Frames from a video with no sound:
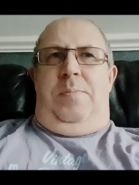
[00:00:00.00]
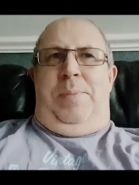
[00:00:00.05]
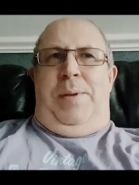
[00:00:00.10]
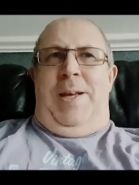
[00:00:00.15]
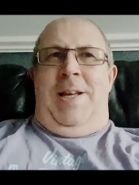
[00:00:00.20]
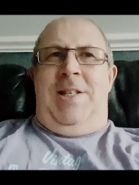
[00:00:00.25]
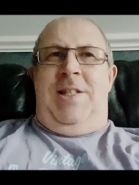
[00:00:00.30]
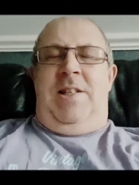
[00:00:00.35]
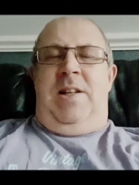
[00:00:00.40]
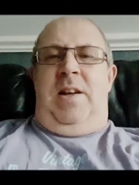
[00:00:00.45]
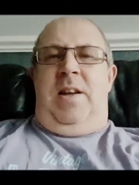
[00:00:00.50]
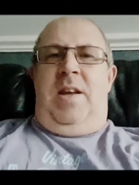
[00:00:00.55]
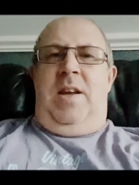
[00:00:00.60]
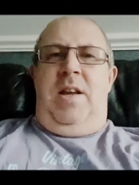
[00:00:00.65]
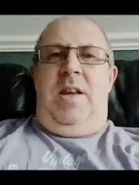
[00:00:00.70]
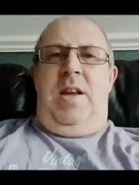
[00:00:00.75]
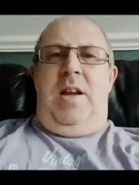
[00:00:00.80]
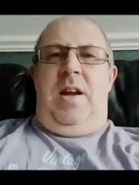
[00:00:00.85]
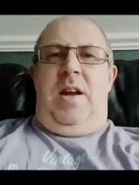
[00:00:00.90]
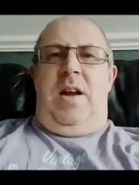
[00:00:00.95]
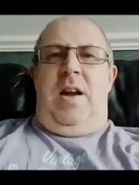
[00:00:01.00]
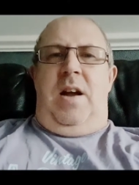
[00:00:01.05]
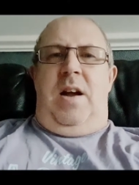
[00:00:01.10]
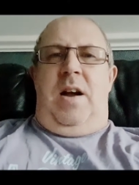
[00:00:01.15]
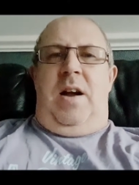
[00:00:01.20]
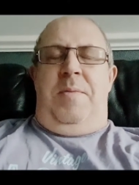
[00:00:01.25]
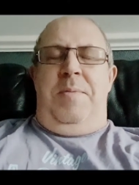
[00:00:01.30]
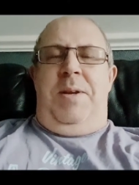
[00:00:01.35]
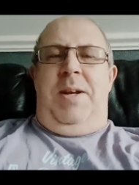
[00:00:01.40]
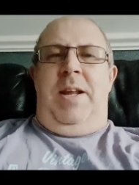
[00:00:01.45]
personally,
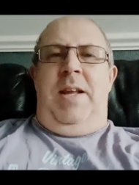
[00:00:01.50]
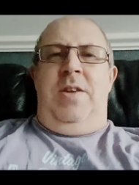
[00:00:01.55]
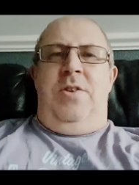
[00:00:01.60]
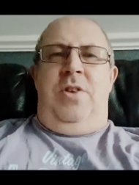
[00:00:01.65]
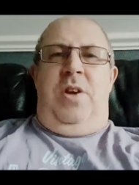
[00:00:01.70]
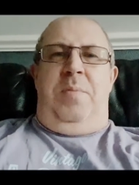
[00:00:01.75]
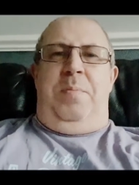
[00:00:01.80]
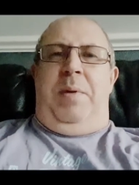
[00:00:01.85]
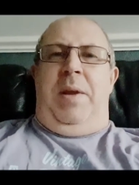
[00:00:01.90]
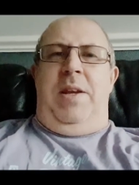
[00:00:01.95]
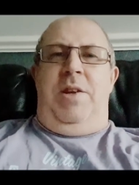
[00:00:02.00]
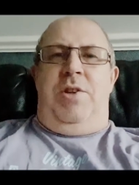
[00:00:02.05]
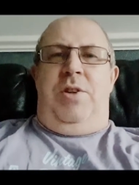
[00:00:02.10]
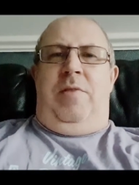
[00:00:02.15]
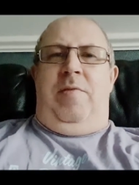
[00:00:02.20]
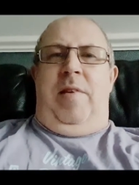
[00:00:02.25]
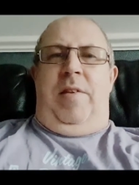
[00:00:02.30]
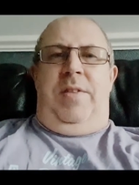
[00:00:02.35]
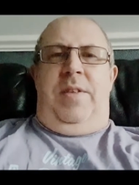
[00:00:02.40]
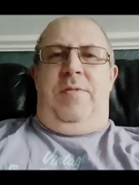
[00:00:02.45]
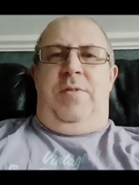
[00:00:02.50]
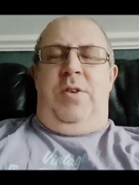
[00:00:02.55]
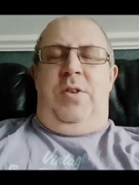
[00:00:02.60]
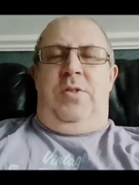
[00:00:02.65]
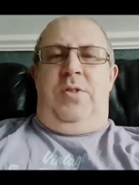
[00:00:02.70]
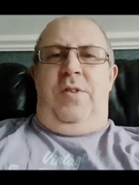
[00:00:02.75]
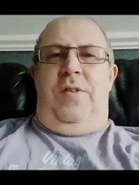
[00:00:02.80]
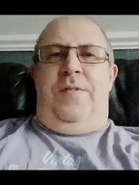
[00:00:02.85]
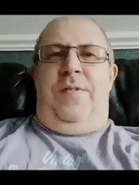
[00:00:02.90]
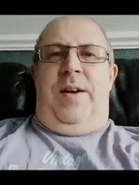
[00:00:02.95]
I mean, I enjoy playing Grand Theft
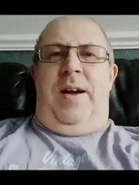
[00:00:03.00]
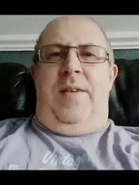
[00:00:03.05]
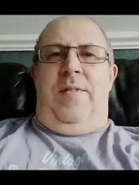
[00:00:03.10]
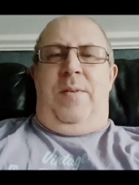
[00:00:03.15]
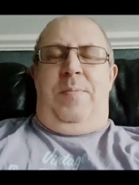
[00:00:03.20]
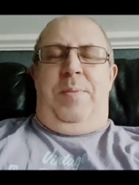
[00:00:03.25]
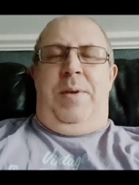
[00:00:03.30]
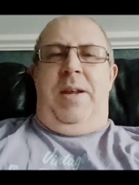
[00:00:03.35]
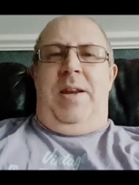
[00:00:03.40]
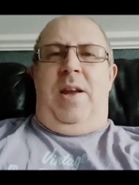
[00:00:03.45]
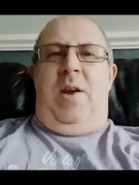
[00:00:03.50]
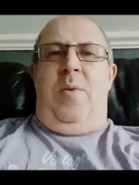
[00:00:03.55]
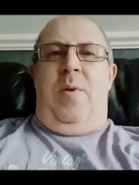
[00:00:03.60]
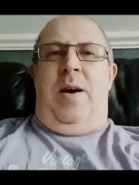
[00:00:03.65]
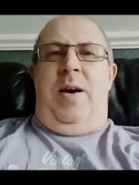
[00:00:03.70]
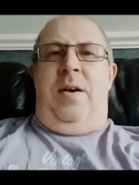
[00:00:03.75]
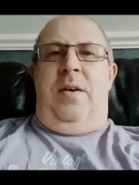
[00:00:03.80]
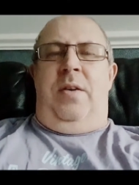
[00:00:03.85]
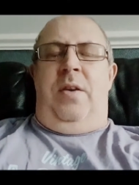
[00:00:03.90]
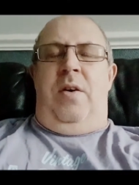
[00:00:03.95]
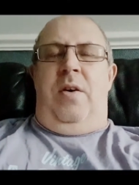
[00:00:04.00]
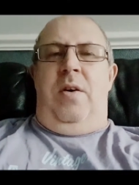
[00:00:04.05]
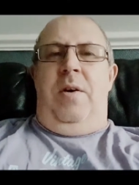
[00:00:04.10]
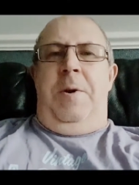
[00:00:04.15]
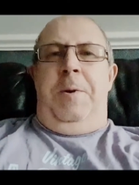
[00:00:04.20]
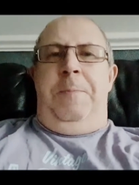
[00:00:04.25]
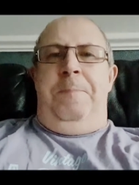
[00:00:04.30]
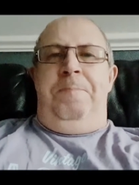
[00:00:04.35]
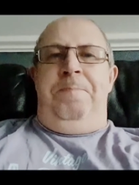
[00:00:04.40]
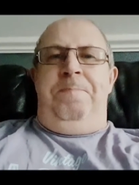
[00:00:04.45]
Auto 5. I played it quite a lot.